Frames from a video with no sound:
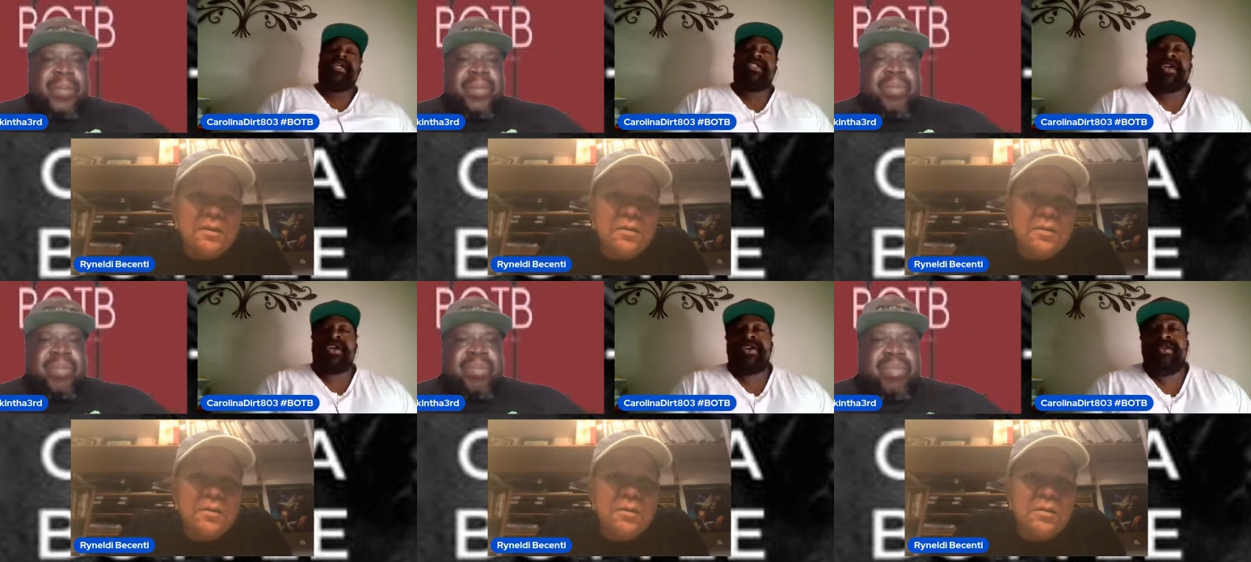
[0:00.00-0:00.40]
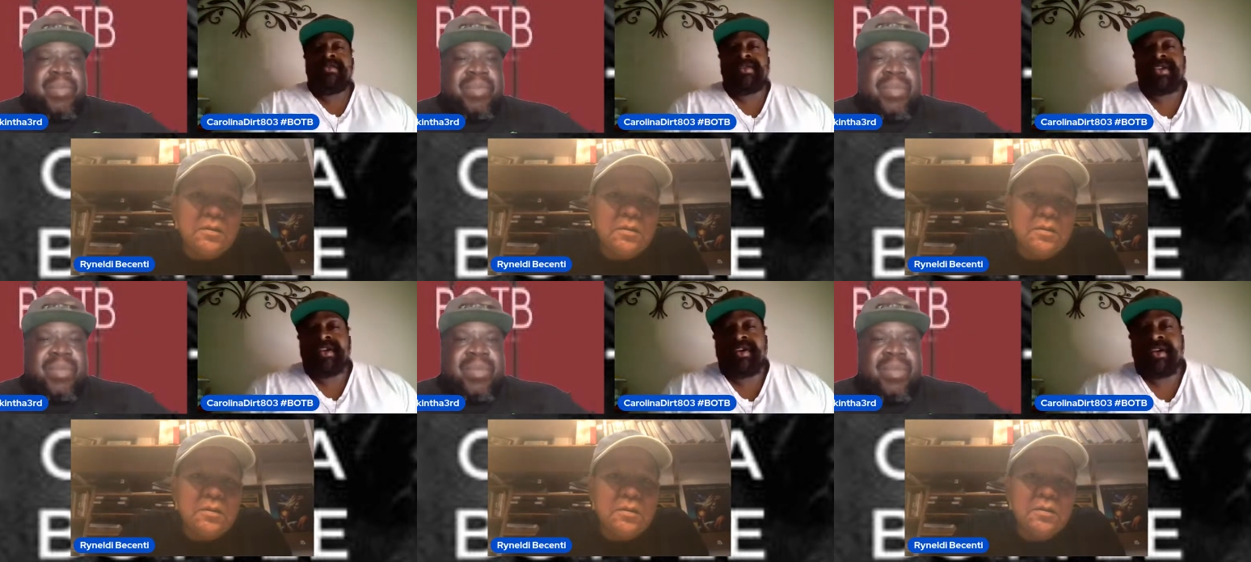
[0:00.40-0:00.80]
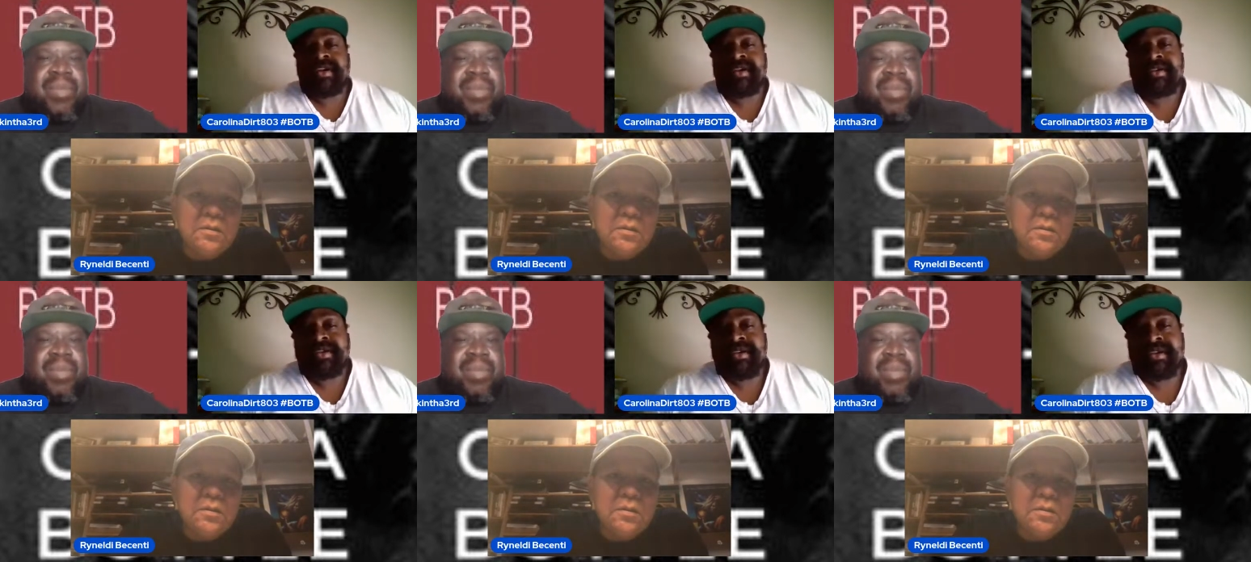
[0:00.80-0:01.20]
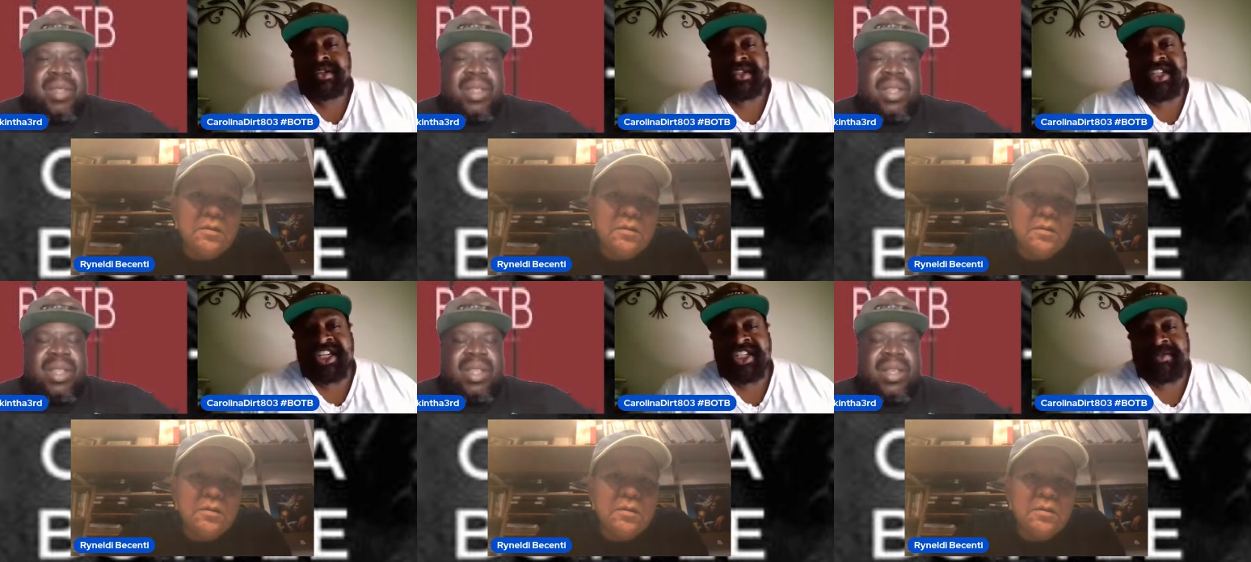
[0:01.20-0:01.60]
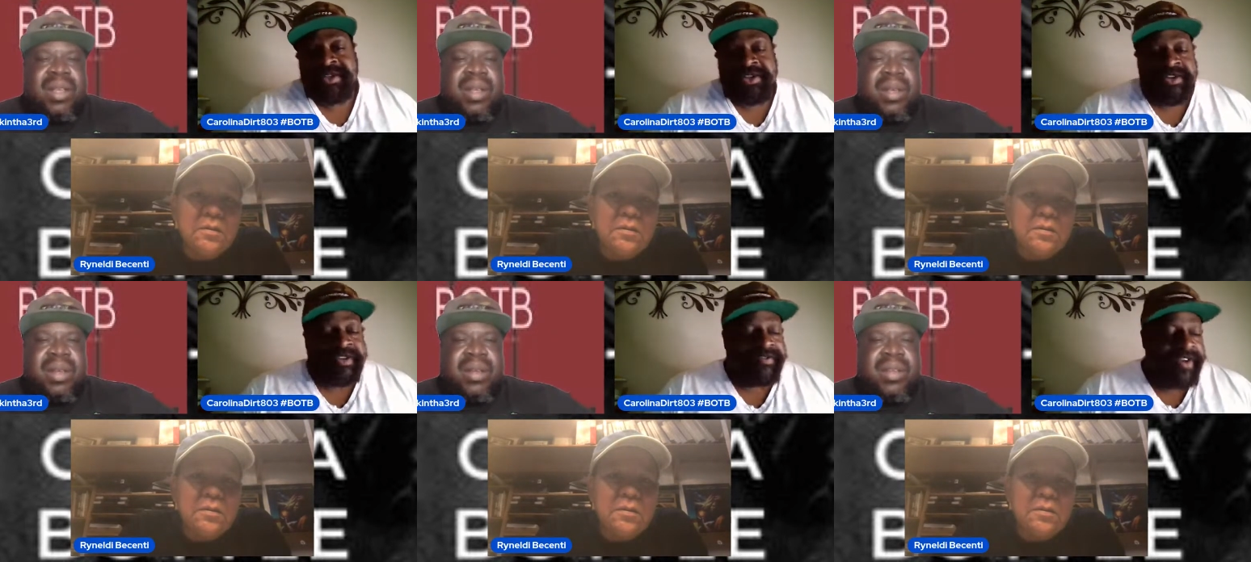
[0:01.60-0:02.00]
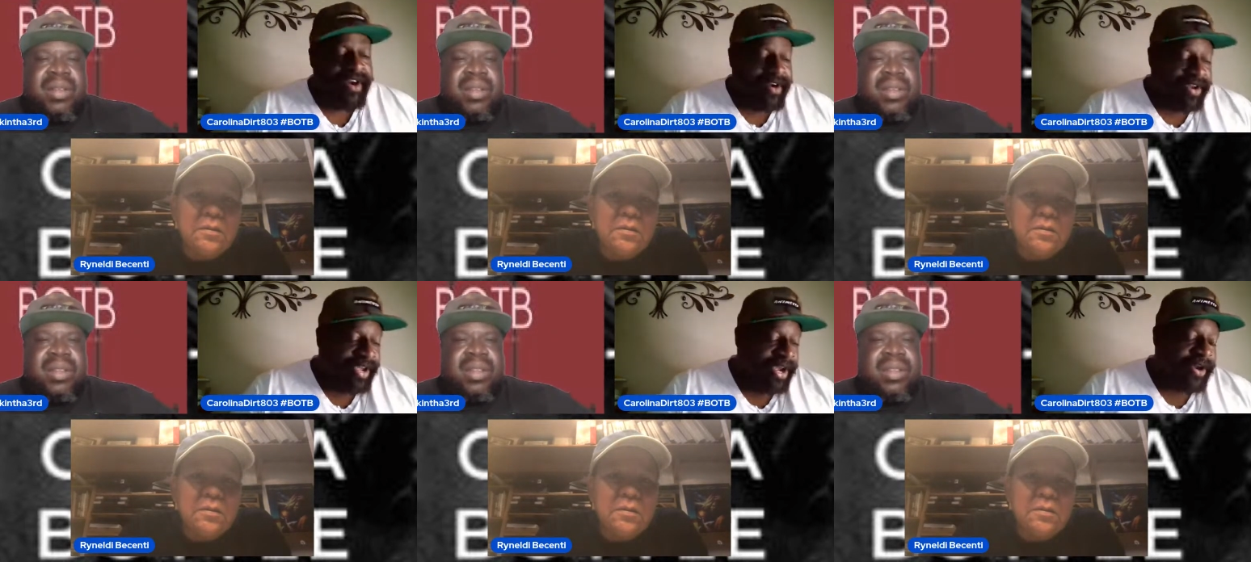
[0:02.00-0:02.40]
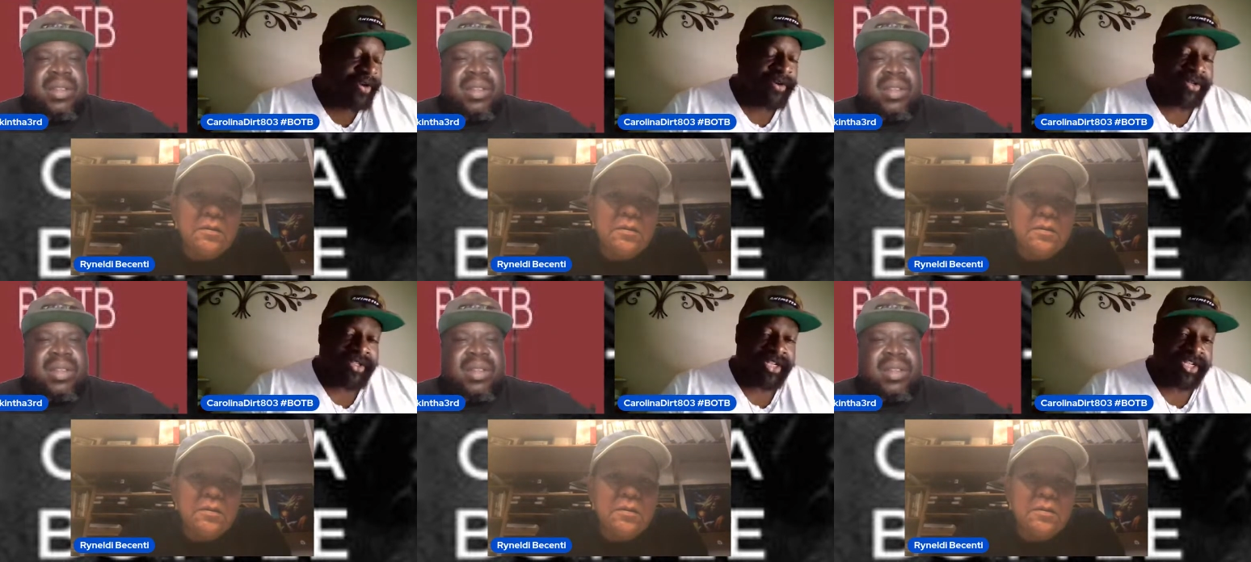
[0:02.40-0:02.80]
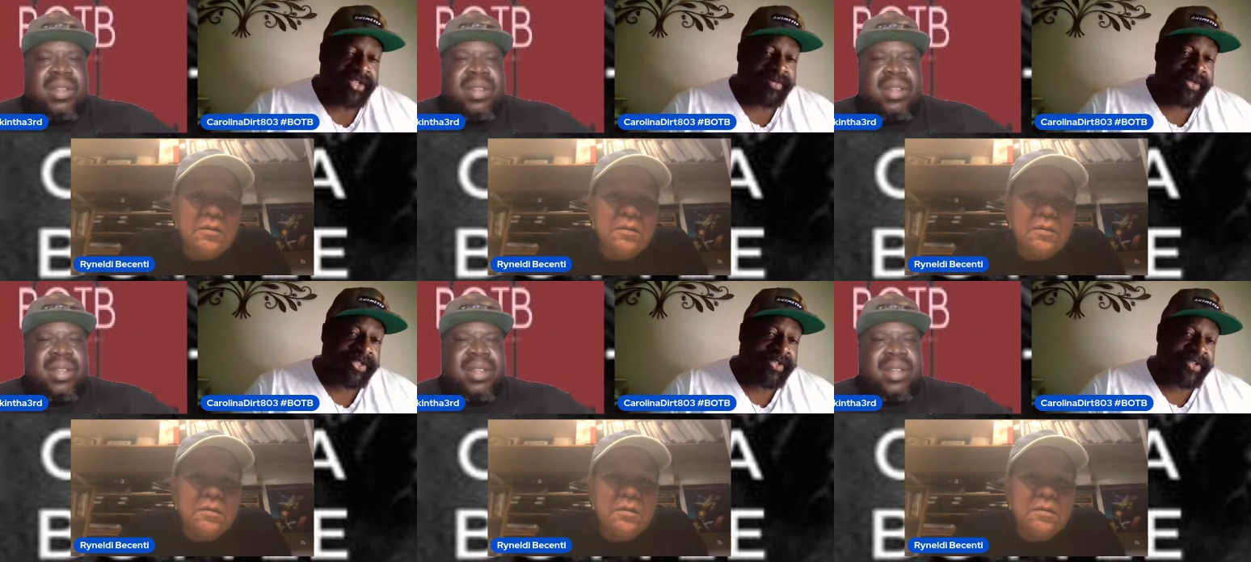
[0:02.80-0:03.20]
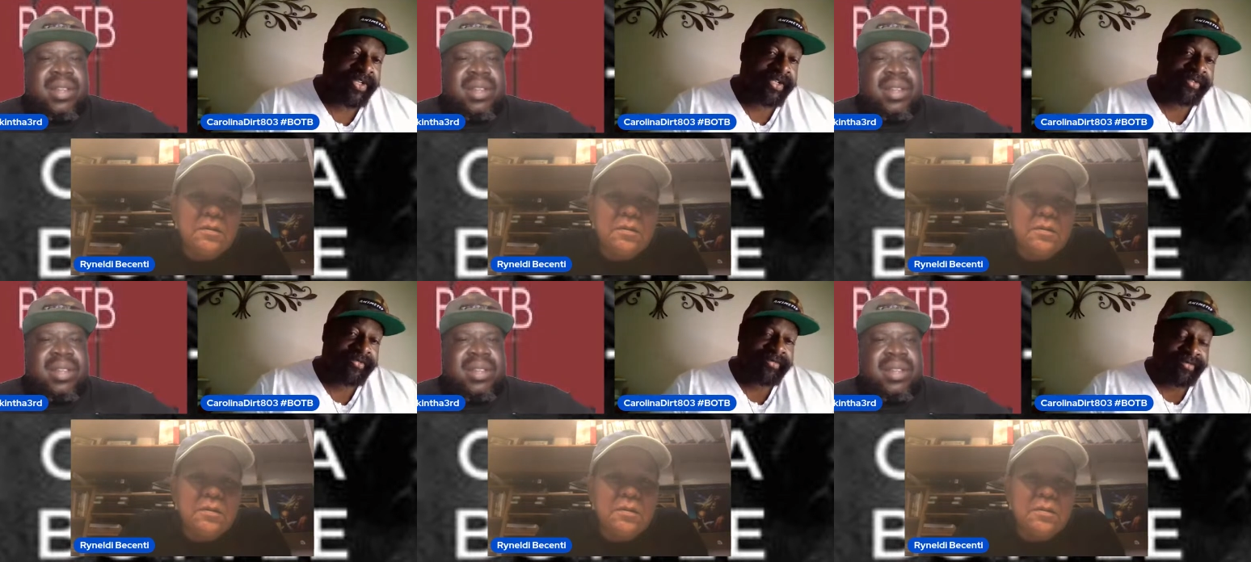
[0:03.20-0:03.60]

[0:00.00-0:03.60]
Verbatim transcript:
Speaker 1: saw you was the Sesame Street favorite character on Sesame Street.